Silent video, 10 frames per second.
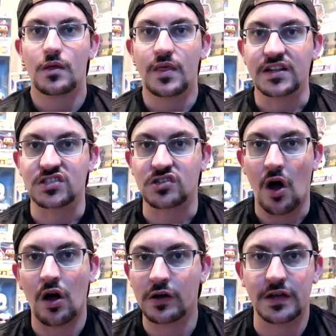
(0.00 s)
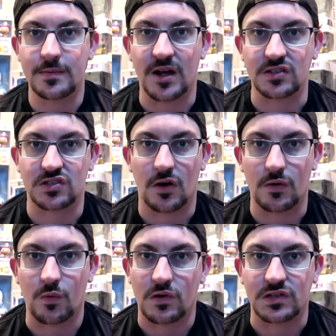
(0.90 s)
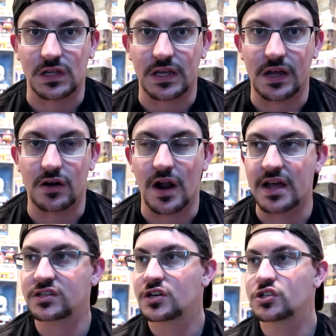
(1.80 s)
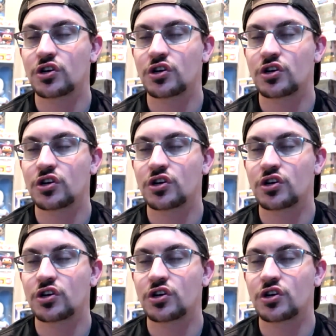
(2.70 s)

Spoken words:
that talking about Star Wars on the internet,